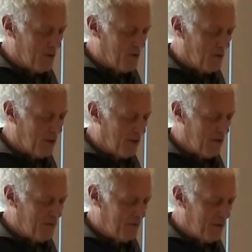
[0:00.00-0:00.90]
To
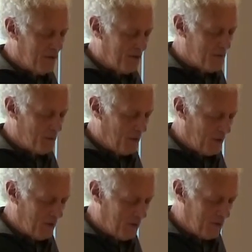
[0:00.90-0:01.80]
live in this
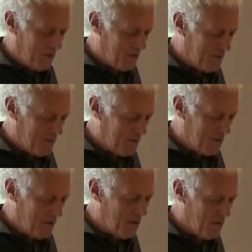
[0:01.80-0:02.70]
world,
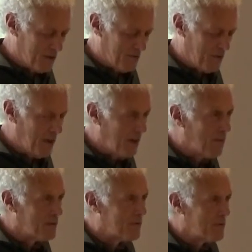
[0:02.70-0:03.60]
you must be able
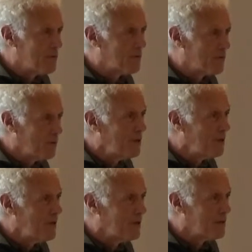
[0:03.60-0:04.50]
to do three
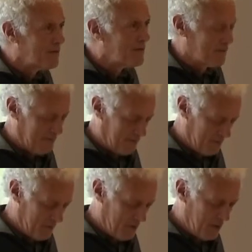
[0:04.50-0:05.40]
things.
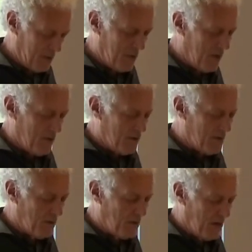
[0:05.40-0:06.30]

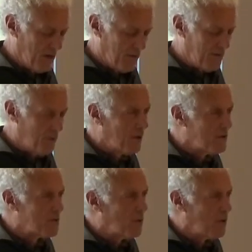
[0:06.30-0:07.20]
To love what
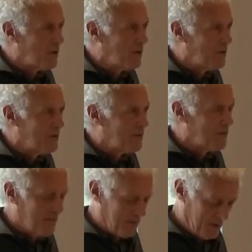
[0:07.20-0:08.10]
is
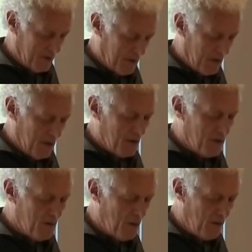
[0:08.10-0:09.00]
mortal,
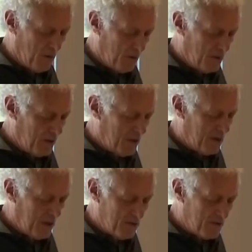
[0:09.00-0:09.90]
to hold it
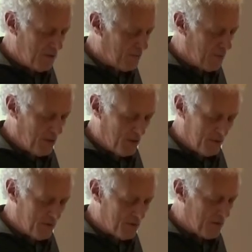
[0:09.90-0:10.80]
against your
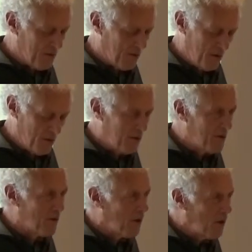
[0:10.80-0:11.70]
bones, knowing
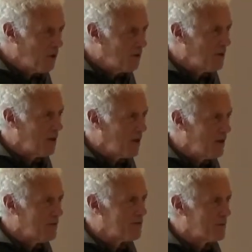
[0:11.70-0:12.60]
your own
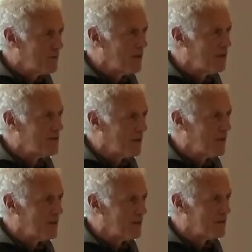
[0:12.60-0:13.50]
life depends on
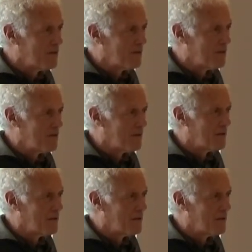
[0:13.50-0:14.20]
it,